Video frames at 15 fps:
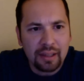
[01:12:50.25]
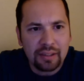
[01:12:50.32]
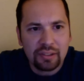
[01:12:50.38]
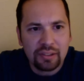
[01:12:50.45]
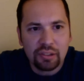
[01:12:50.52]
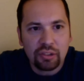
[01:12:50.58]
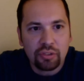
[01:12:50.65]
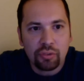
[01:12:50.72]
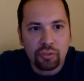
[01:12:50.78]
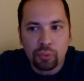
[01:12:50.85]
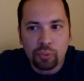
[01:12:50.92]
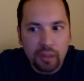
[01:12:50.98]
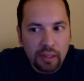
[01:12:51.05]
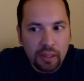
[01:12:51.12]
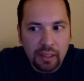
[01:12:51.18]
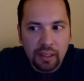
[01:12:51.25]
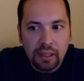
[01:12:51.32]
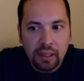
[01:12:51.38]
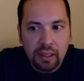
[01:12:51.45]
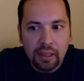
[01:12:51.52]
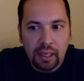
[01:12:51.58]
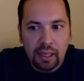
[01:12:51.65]
and it's just this really
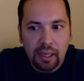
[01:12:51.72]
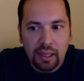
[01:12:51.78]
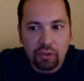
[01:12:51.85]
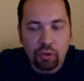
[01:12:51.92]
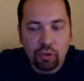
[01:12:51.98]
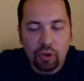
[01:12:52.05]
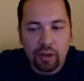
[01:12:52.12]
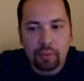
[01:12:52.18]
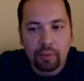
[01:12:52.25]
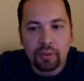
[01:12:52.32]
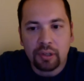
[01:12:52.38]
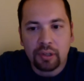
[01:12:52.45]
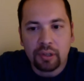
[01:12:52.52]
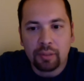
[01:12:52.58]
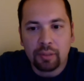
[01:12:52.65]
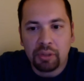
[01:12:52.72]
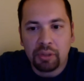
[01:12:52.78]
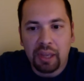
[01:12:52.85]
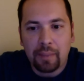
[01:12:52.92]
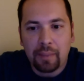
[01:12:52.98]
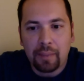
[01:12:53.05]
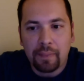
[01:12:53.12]
incredible
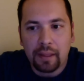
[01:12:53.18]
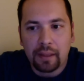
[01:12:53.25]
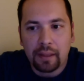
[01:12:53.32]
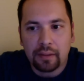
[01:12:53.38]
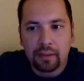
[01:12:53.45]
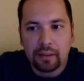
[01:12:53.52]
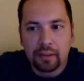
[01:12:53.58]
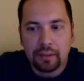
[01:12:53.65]
game that